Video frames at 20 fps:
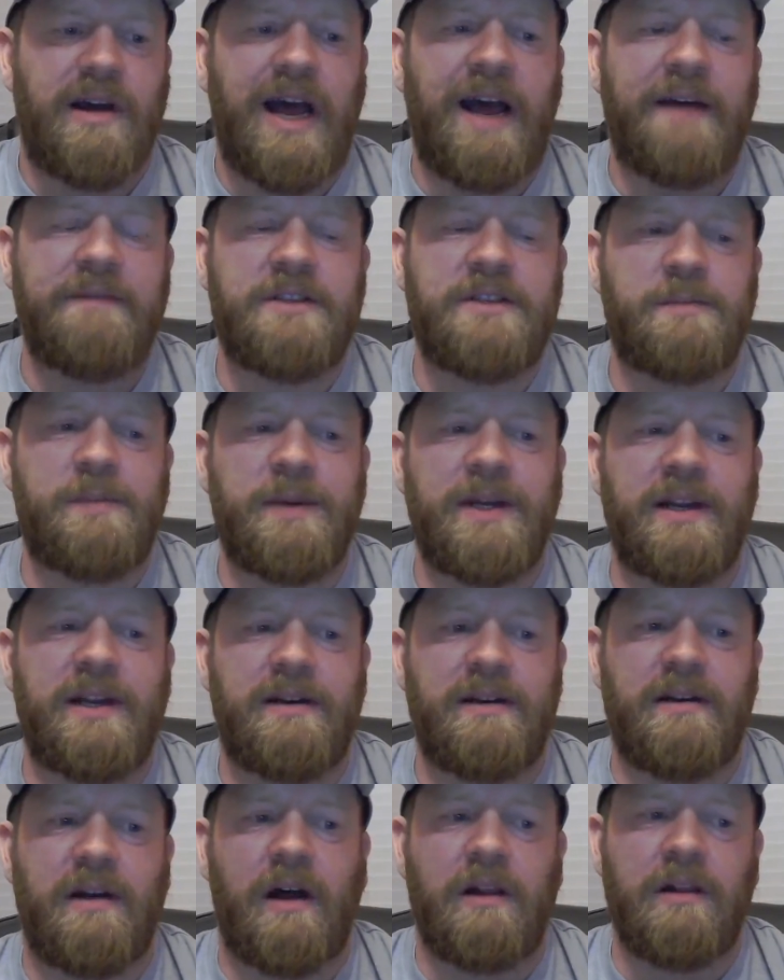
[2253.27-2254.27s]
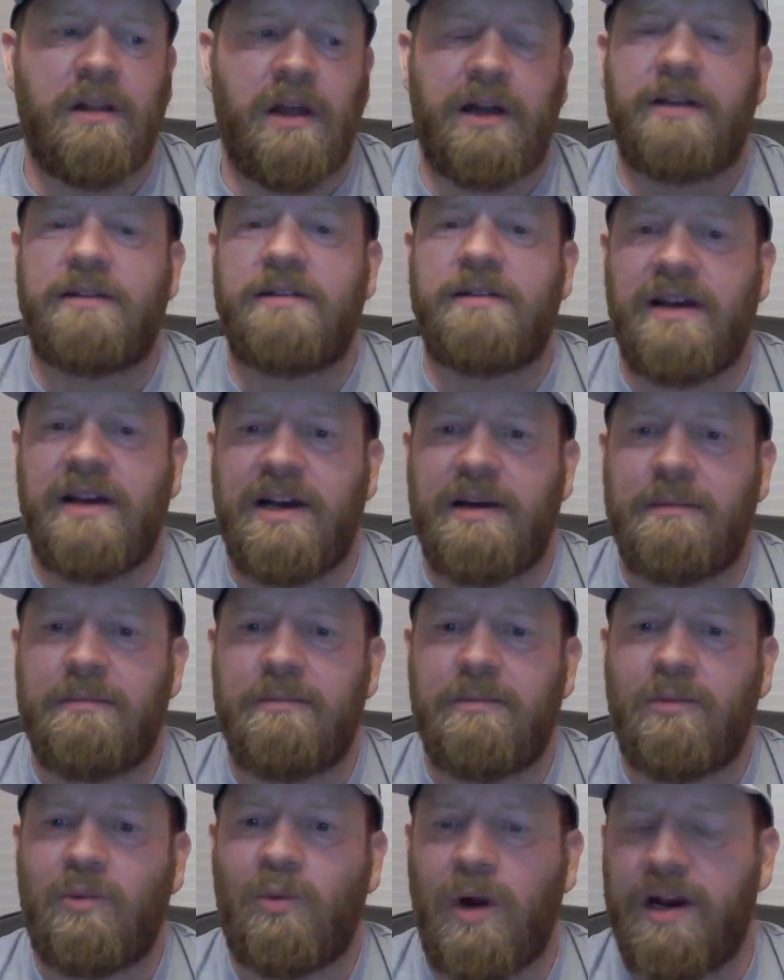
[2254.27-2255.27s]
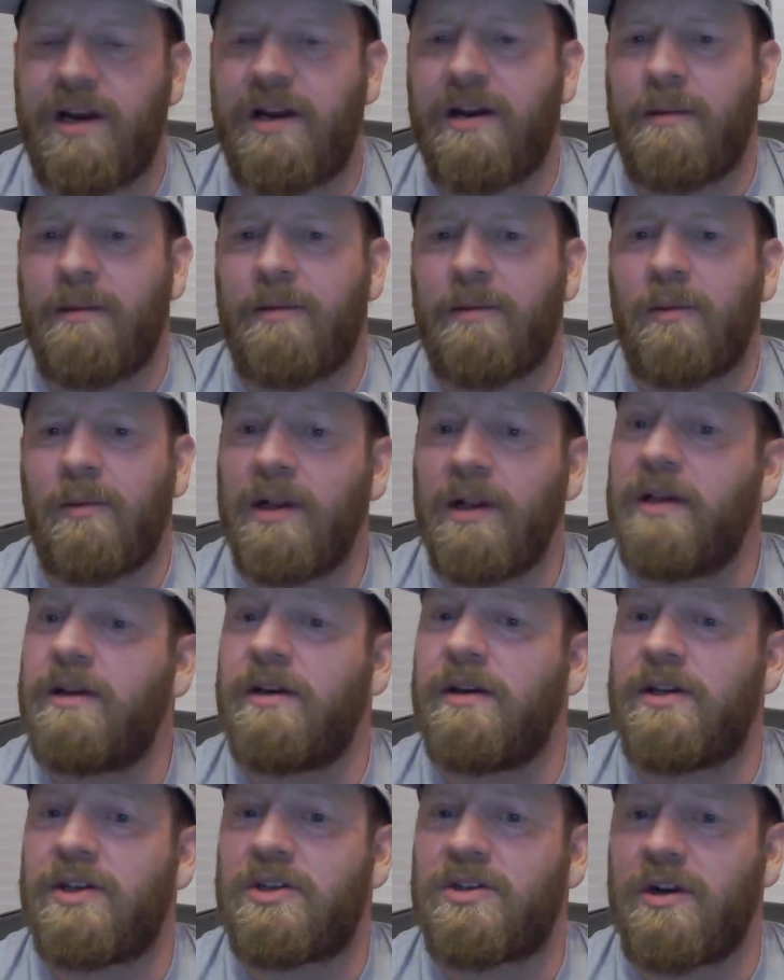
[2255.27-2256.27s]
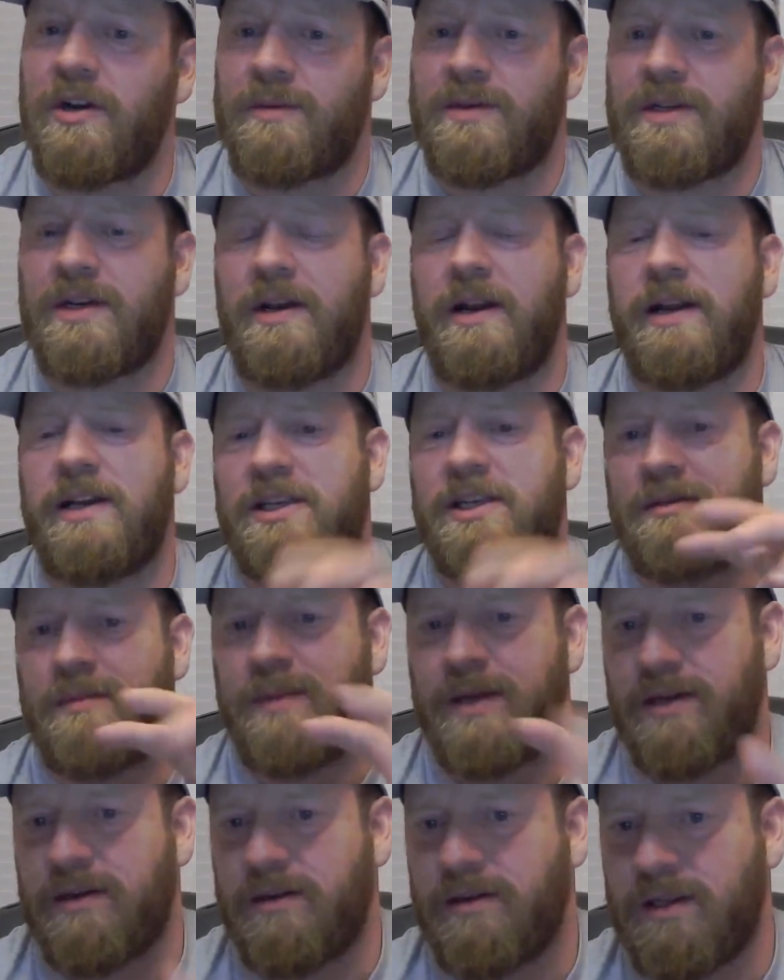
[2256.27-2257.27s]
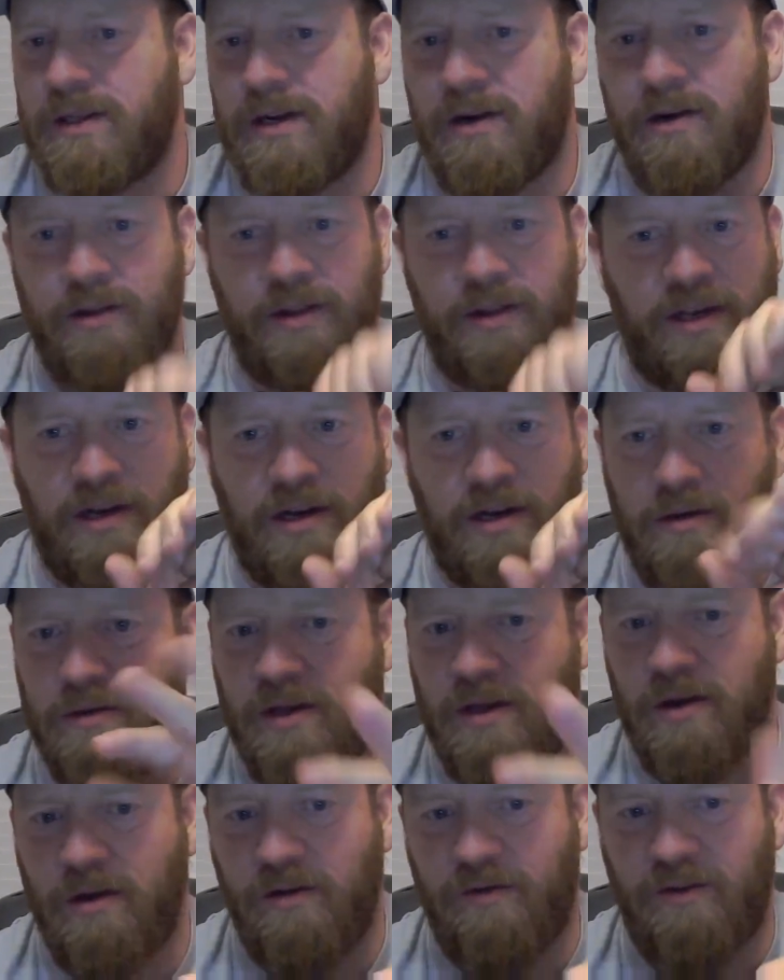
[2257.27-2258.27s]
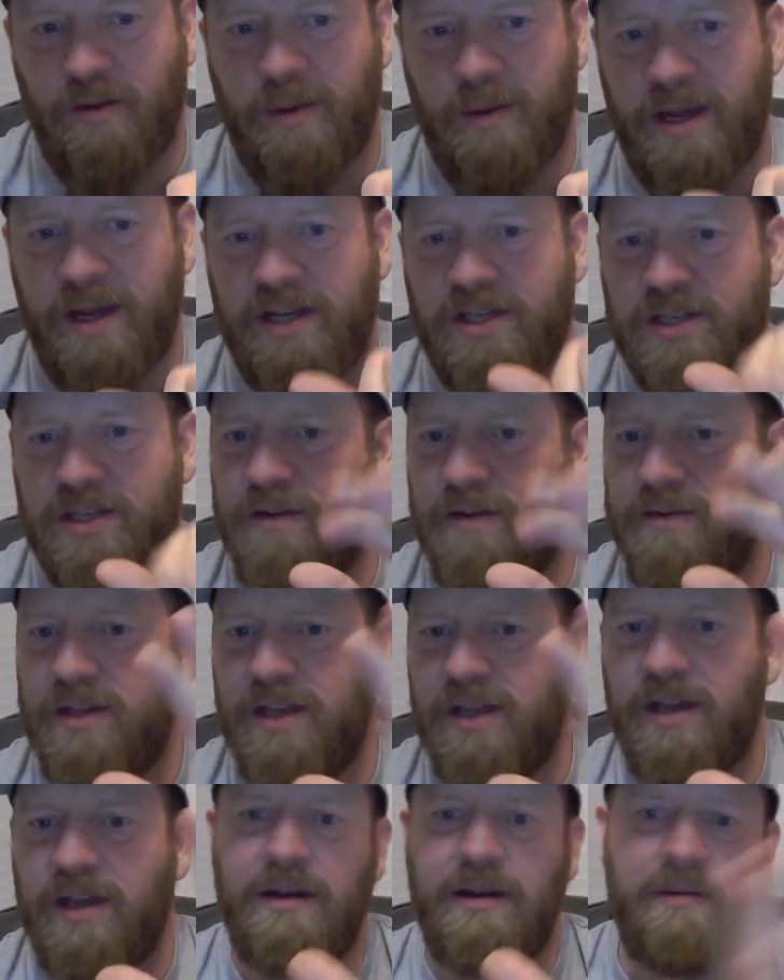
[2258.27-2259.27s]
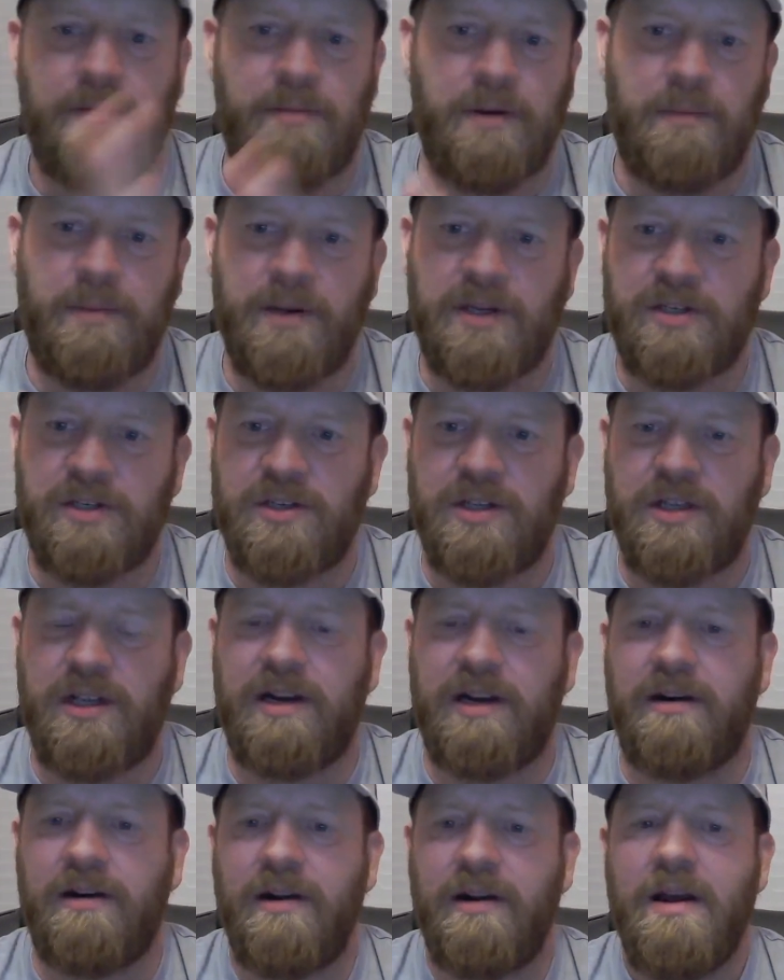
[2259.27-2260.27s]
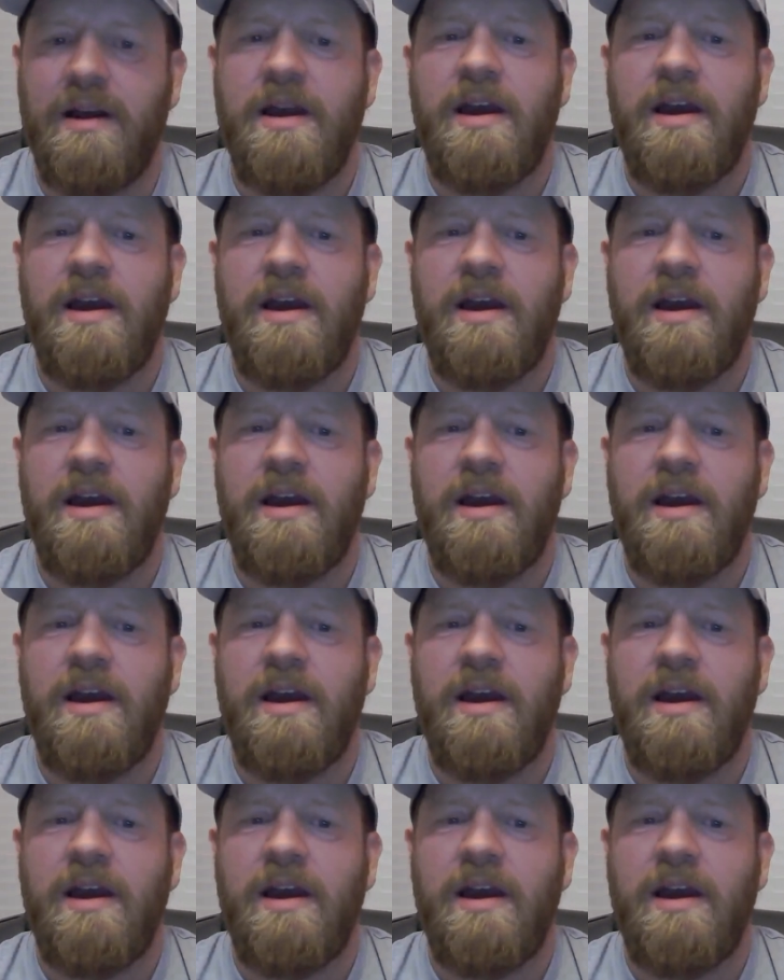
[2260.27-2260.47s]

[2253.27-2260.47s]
I've spent a lot of time writing up a really good description in HTML and all, the code for the page and everything and putting pictures in there.